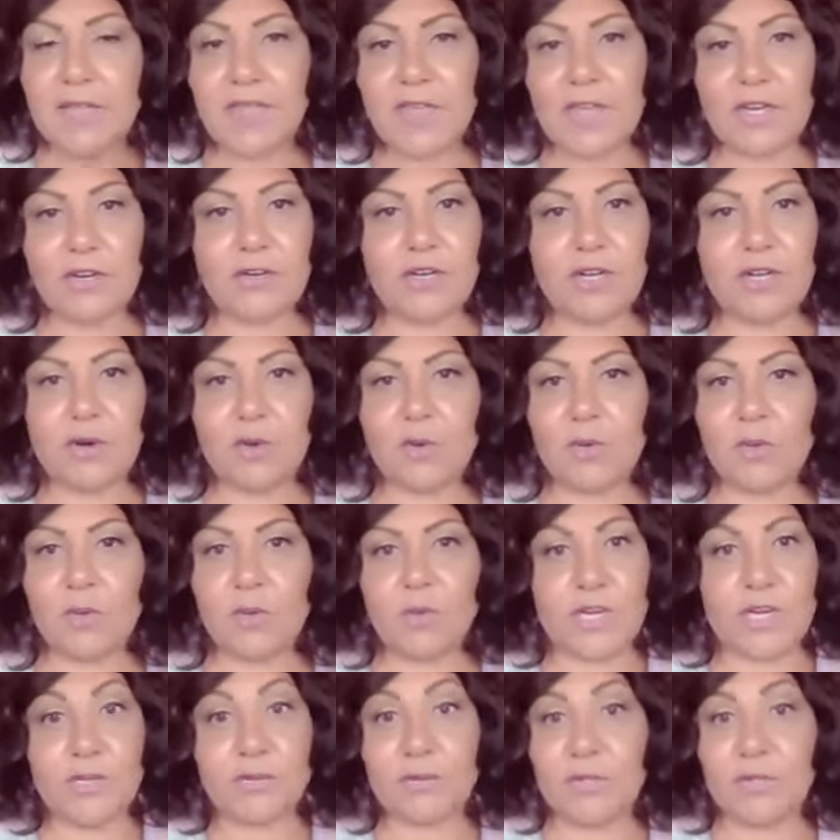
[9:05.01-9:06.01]
They don't know
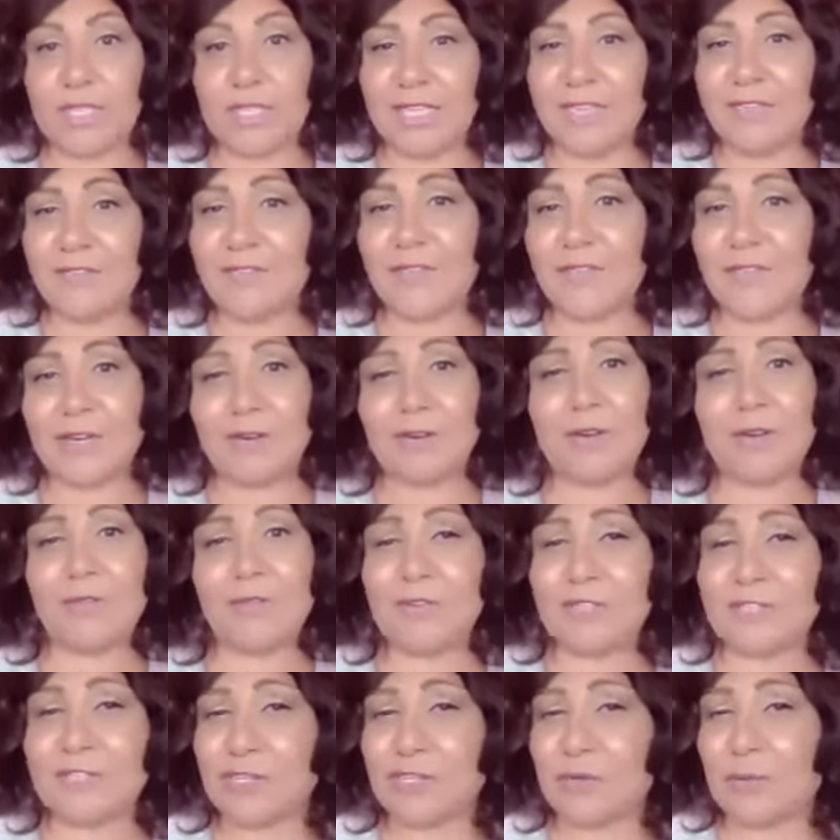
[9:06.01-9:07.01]
where you live. They don't know
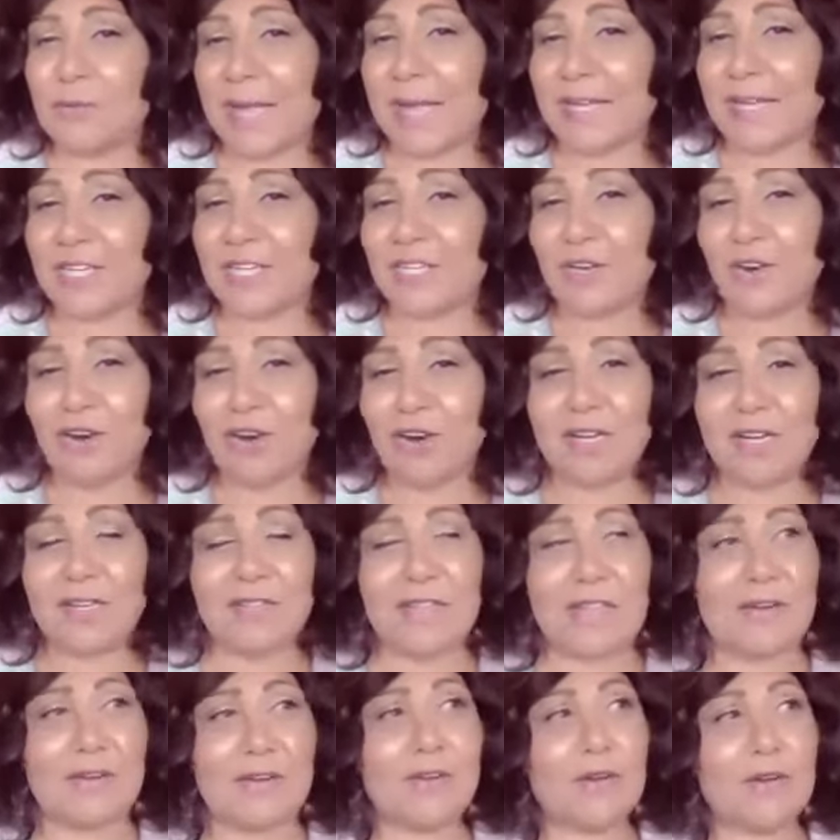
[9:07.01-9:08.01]
if it's your
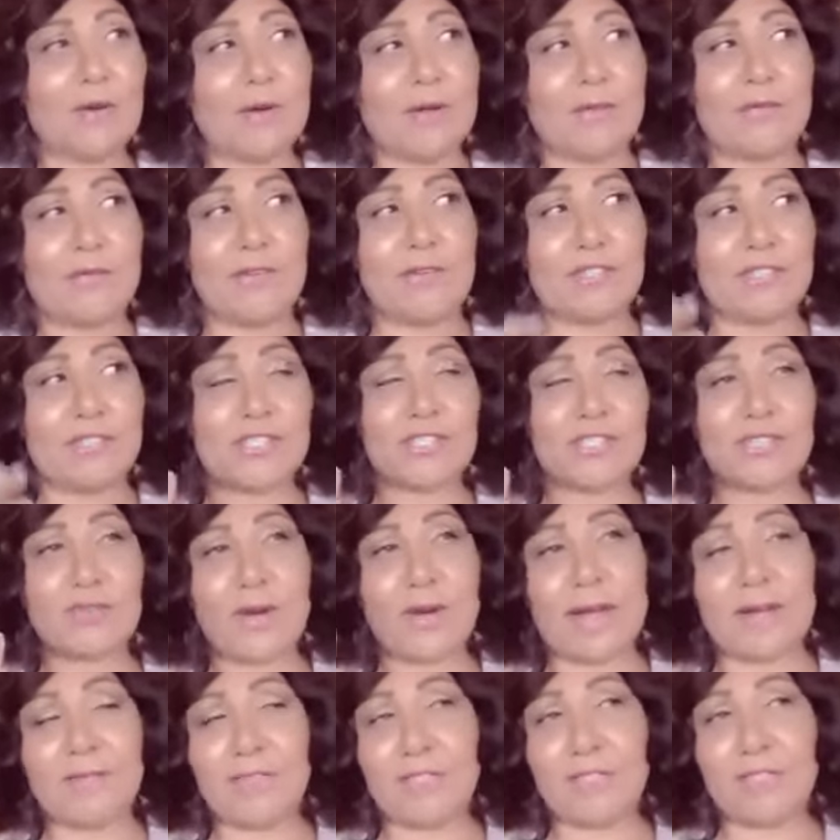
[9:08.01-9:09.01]
backyard. They don't know if you just
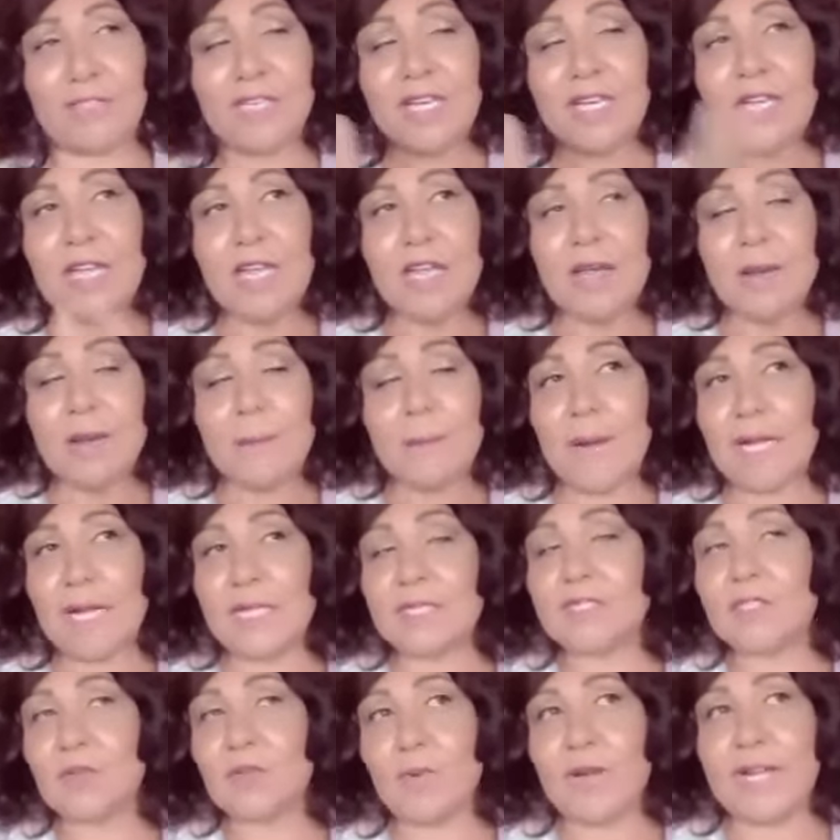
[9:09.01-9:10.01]
traveled
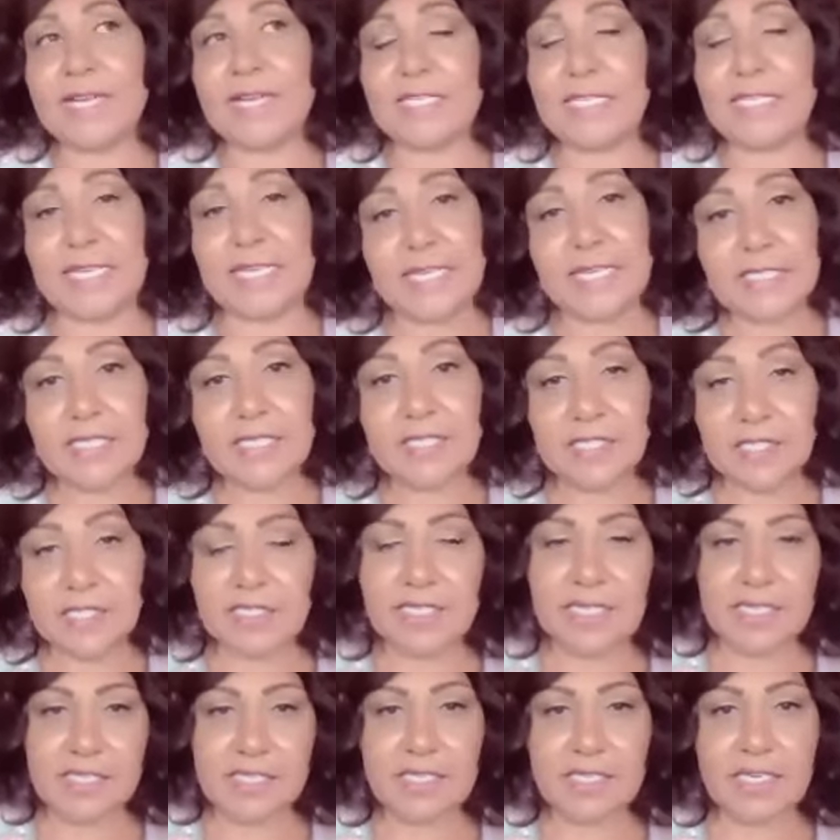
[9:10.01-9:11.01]
miles away to get to this
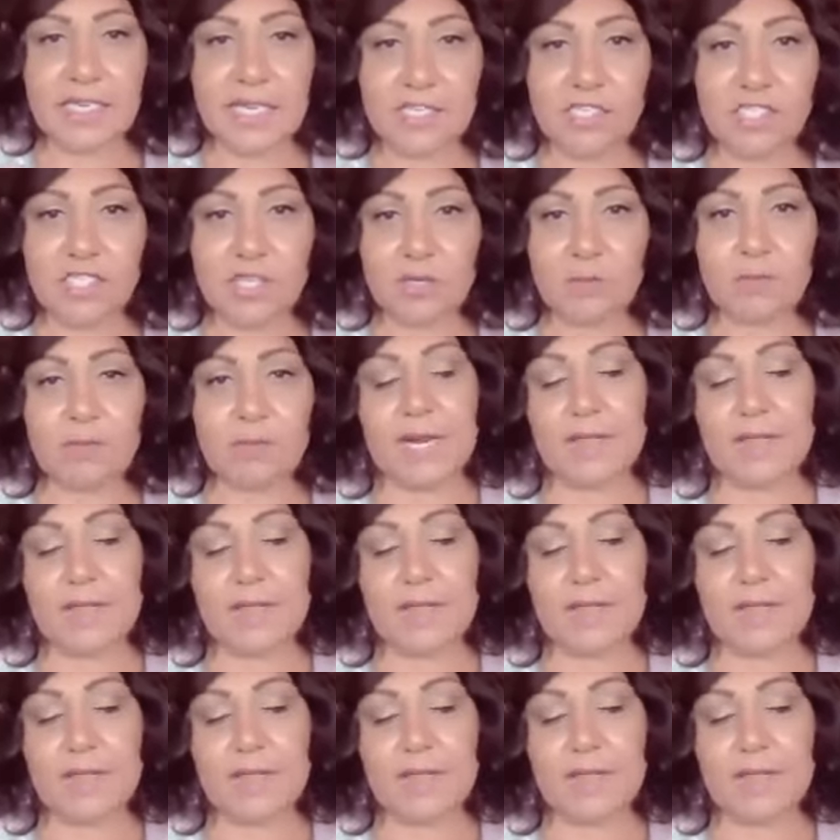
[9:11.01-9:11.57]
destination.